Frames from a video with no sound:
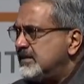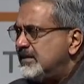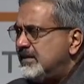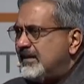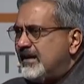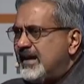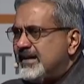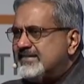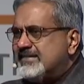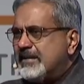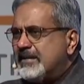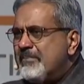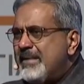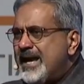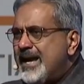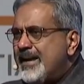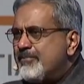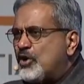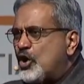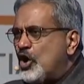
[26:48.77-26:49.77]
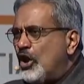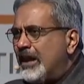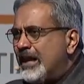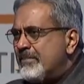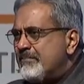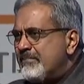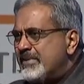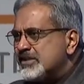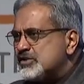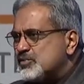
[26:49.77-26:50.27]
I said, ma'am,
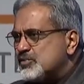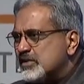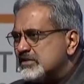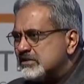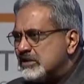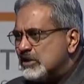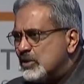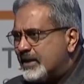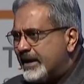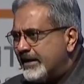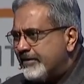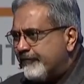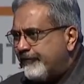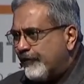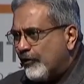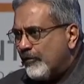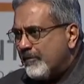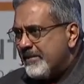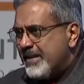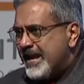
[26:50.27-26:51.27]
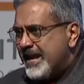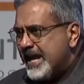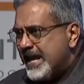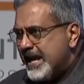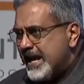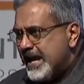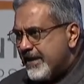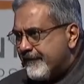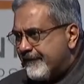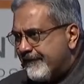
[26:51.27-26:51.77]
Columbus was looking for me.
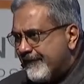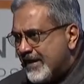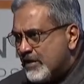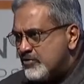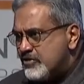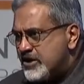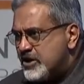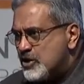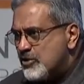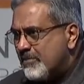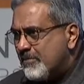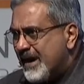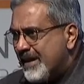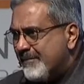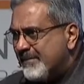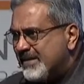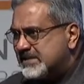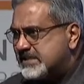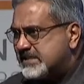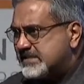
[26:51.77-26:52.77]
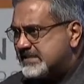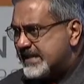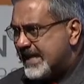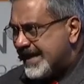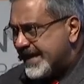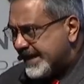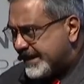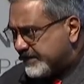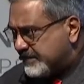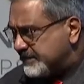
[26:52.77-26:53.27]
He found you by
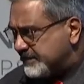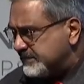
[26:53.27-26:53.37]
mistake.